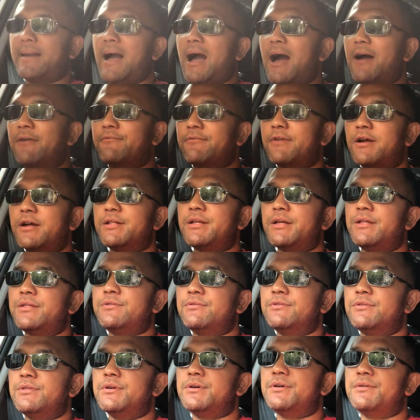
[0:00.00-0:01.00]
I'd rather
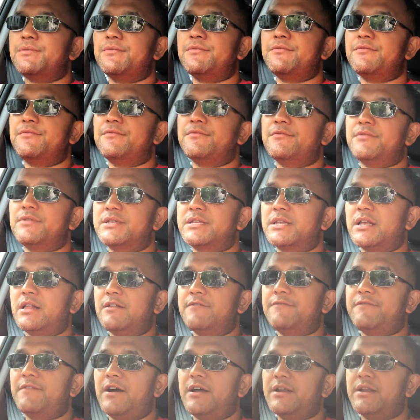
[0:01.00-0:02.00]
do the
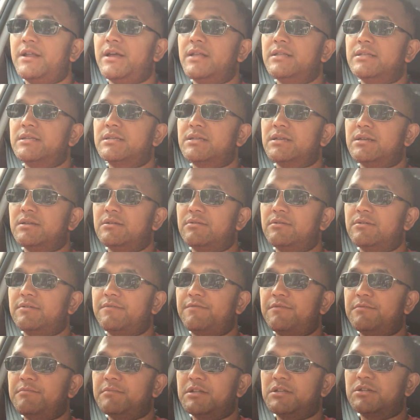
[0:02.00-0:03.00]
seller finance in order
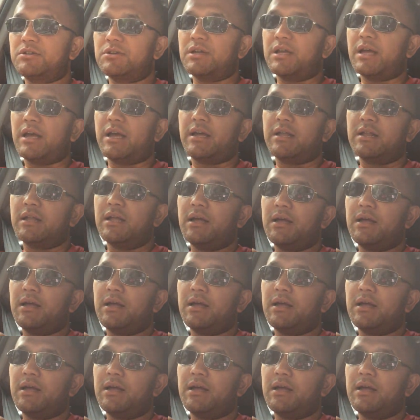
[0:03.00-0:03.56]
for me to get